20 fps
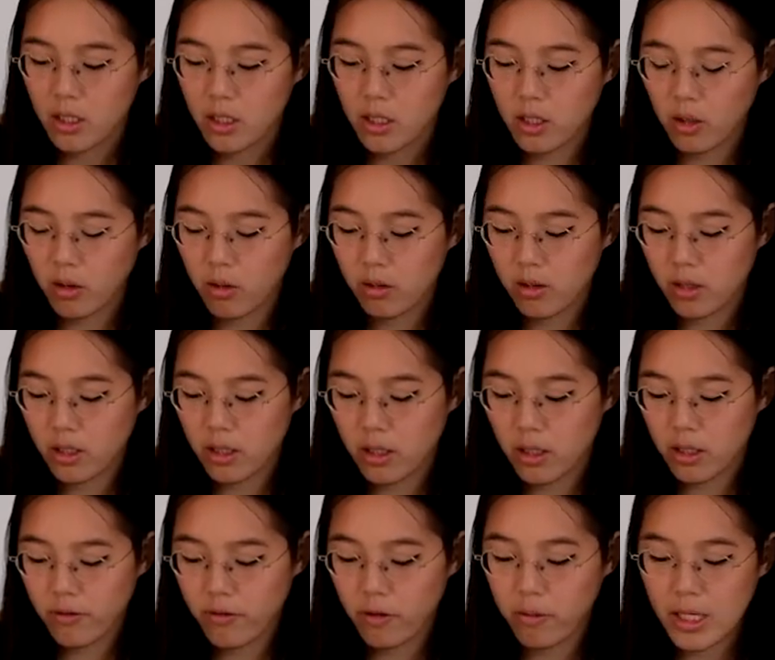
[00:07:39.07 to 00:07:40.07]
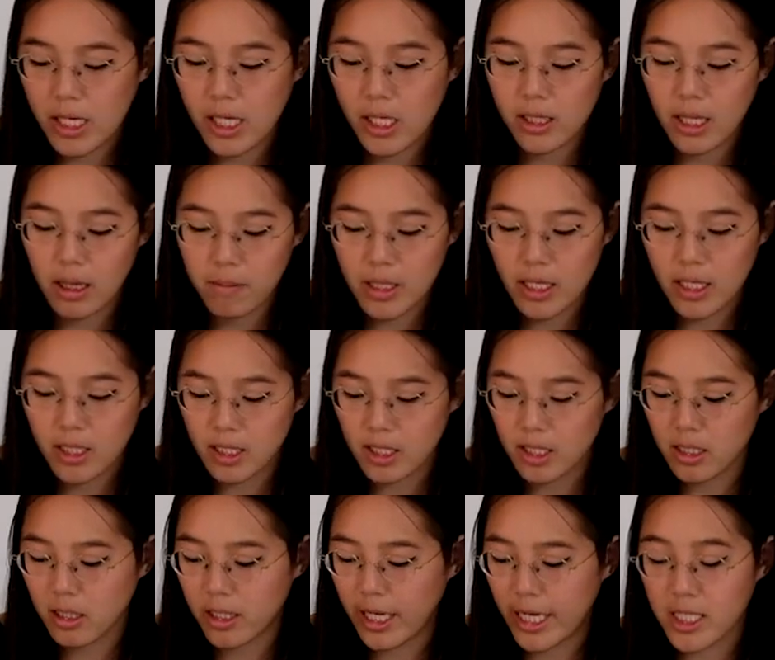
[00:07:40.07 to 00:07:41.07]
So for me, that
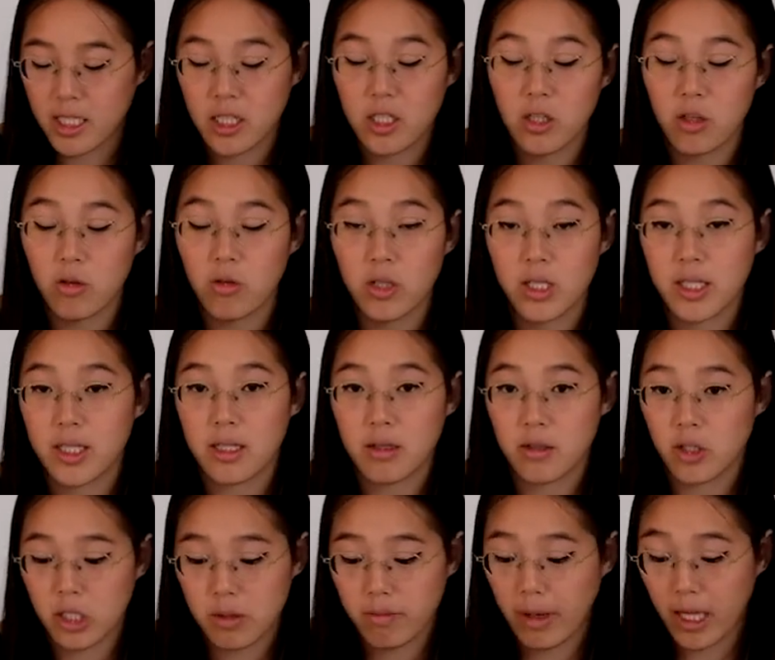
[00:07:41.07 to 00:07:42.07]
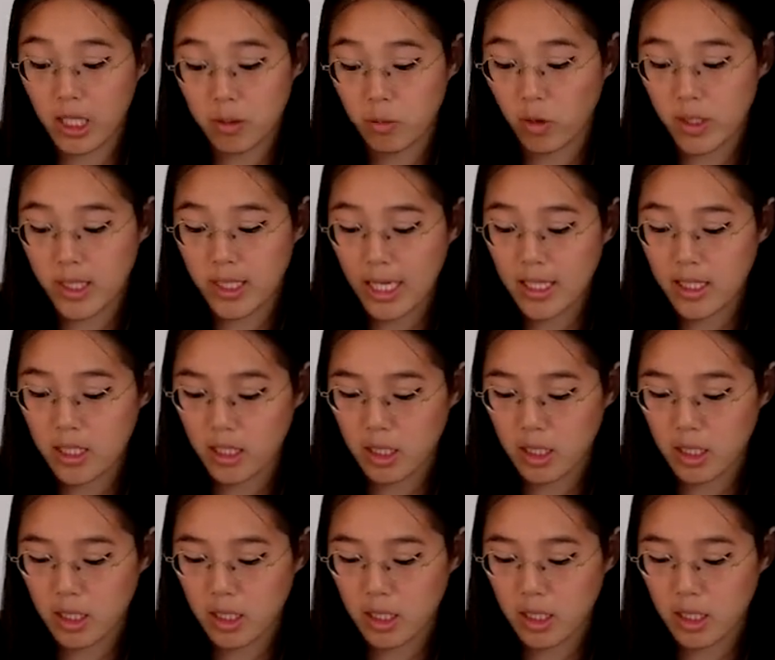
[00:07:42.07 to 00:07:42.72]
means the X-T2 just makes more sense.